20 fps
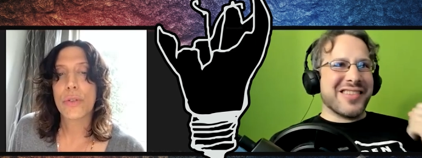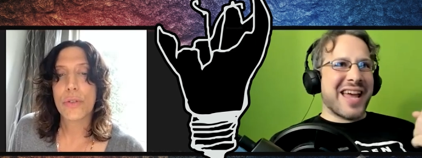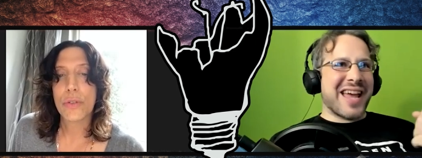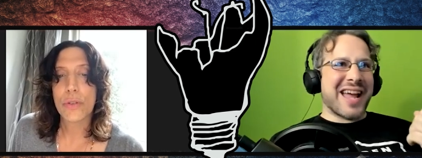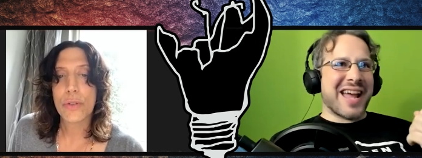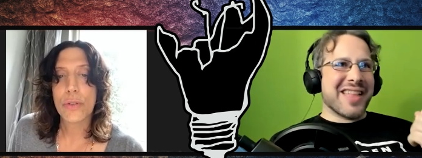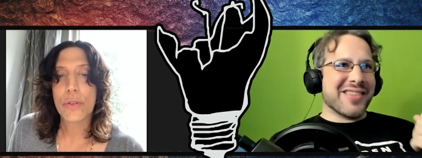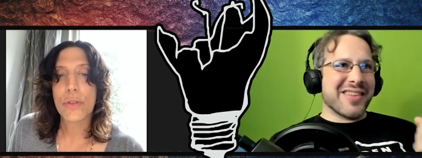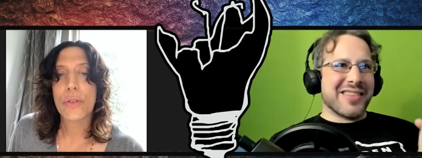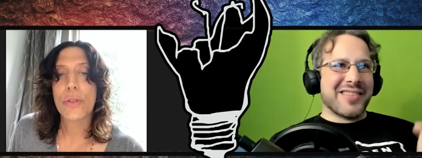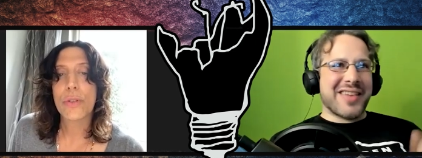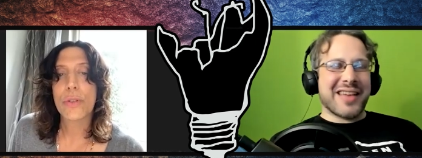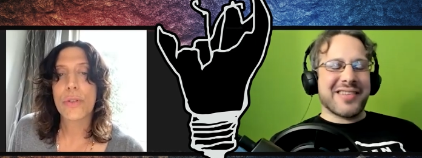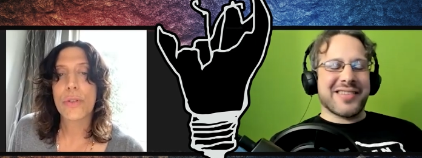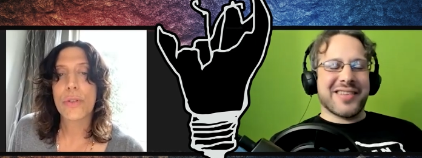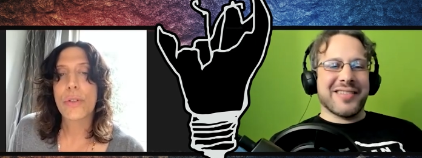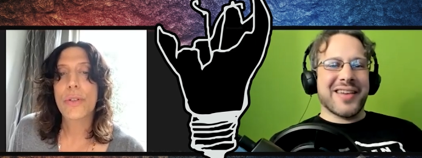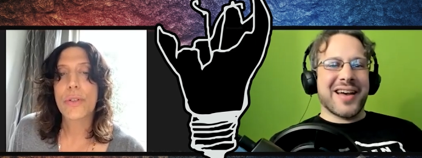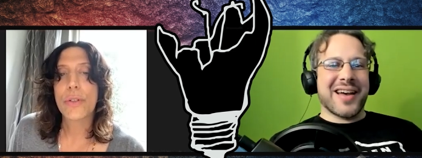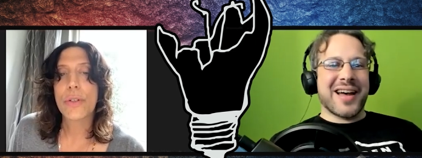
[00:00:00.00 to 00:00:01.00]
Speaker 1: stands a
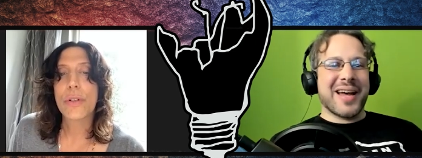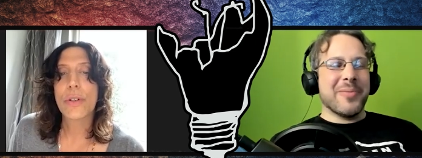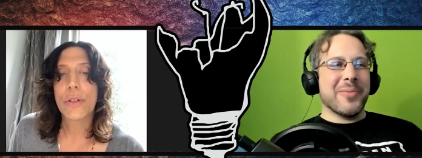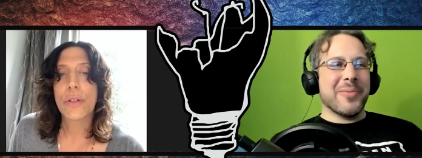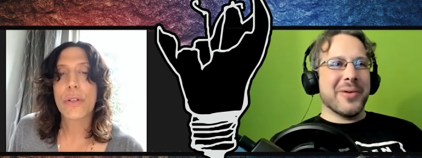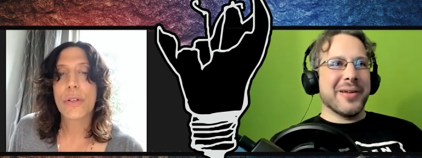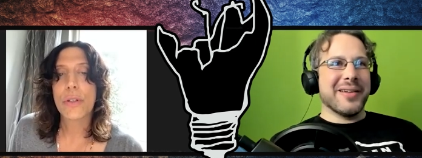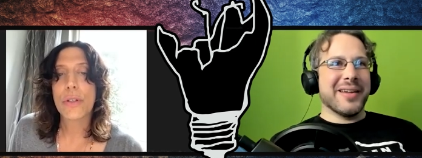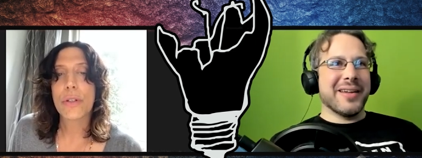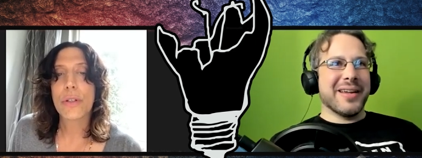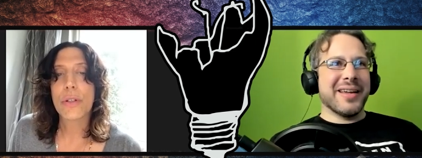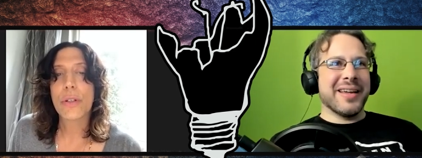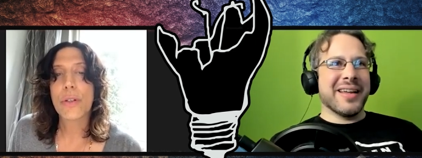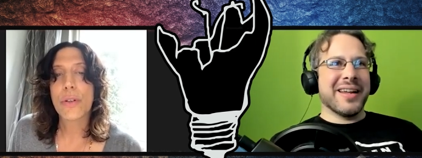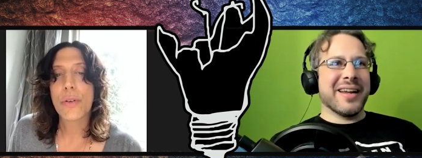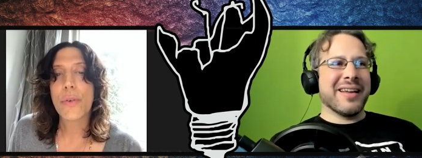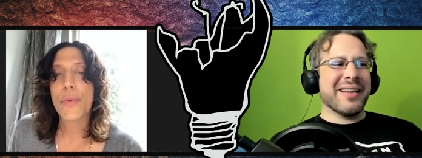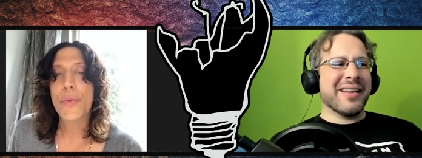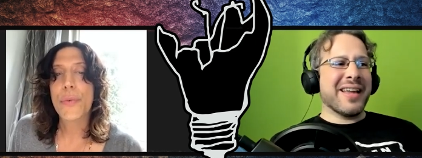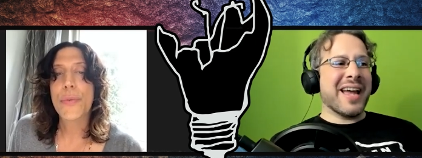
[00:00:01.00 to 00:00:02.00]
test of time, and
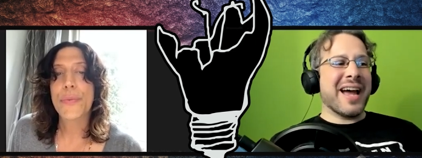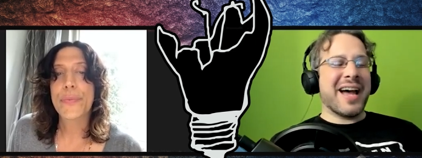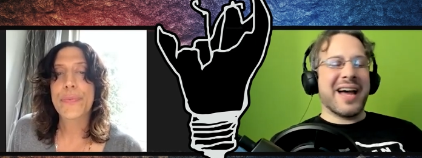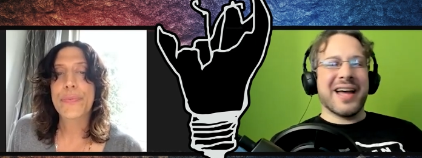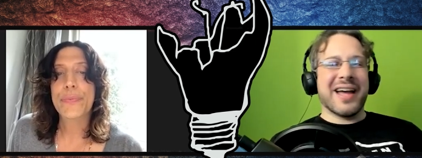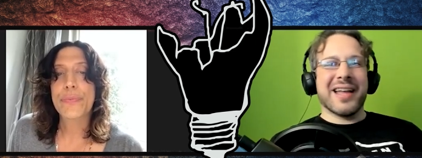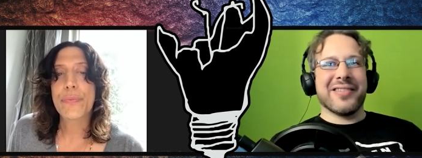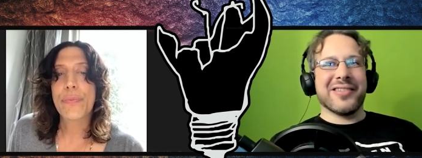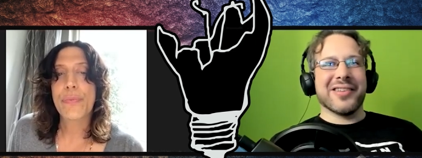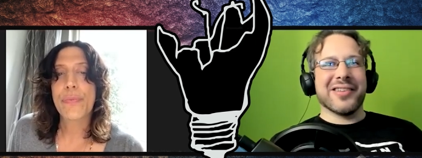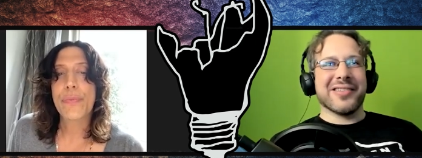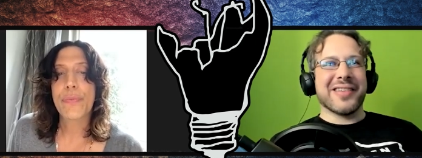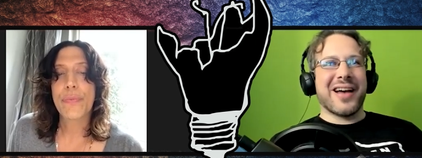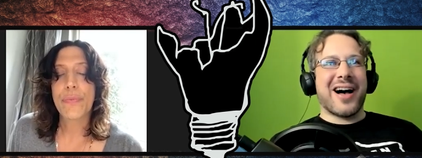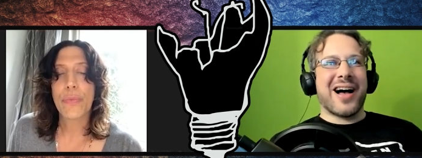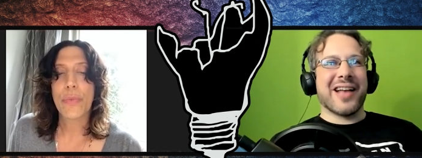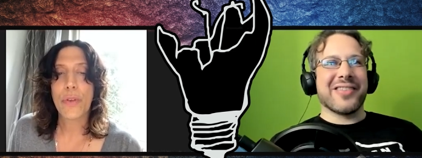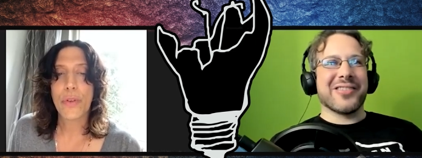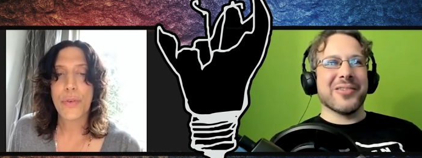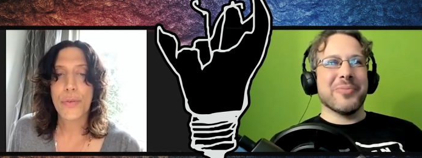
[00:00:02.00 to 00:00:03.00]
and it, yeah, it's
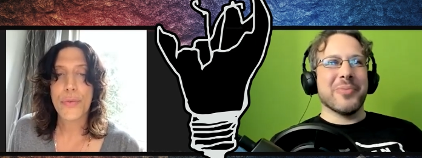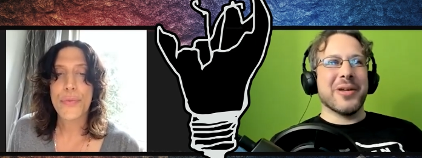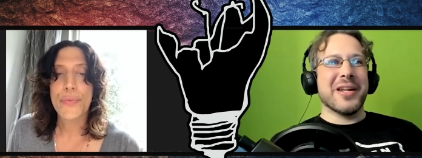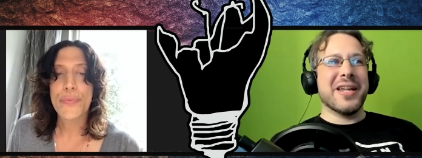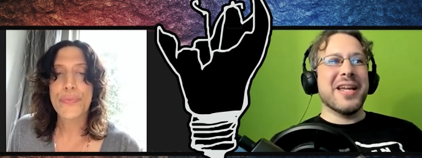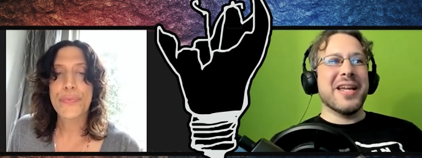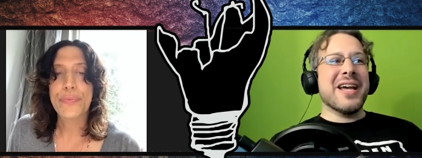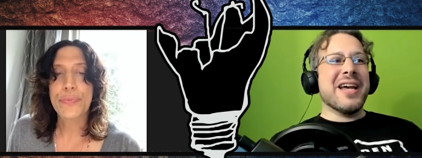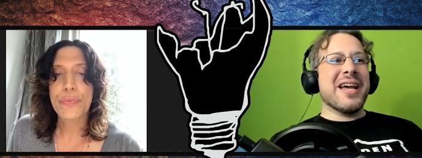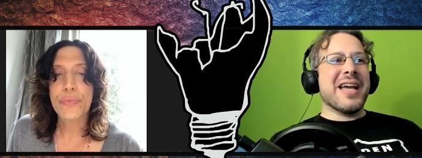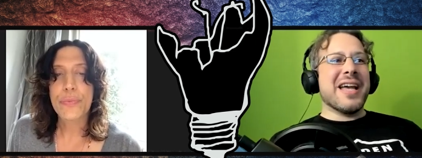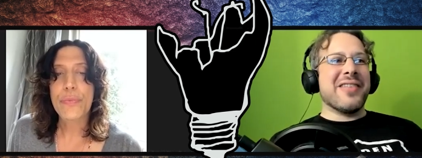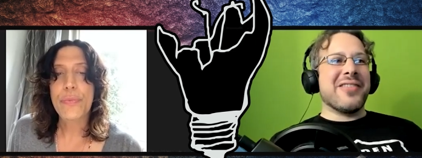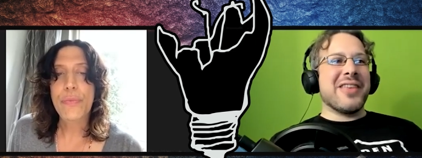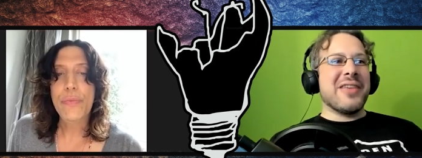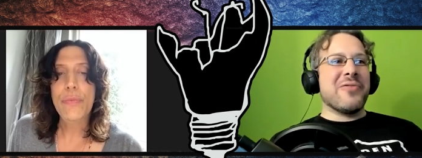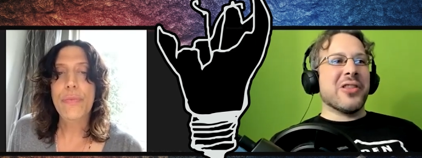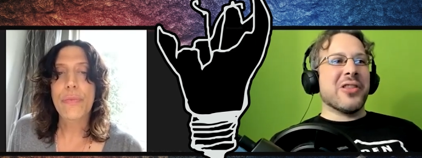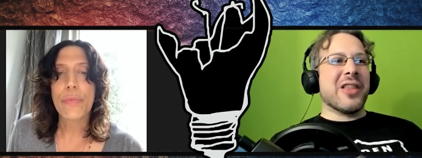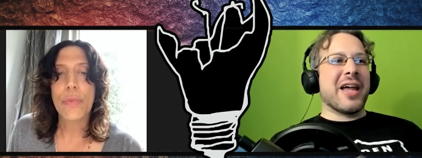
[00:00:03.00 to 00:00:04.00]
just awesome, and
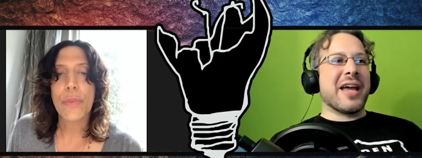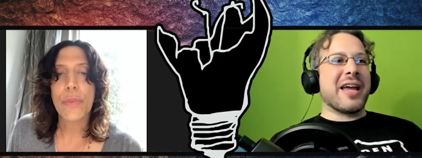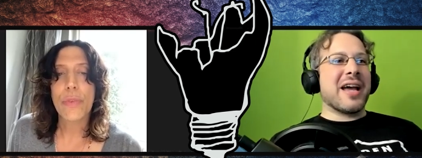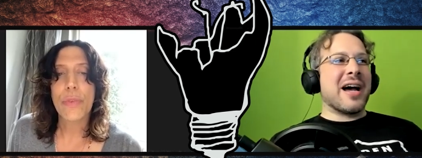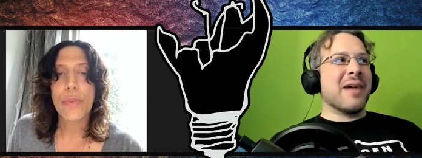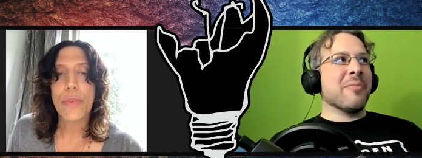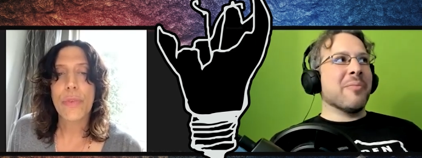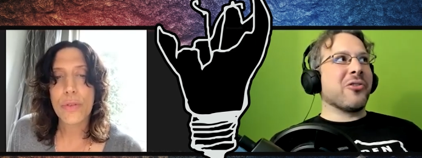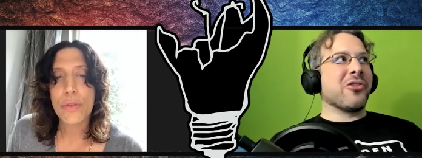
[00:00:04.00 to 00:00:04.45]
it's even like I'm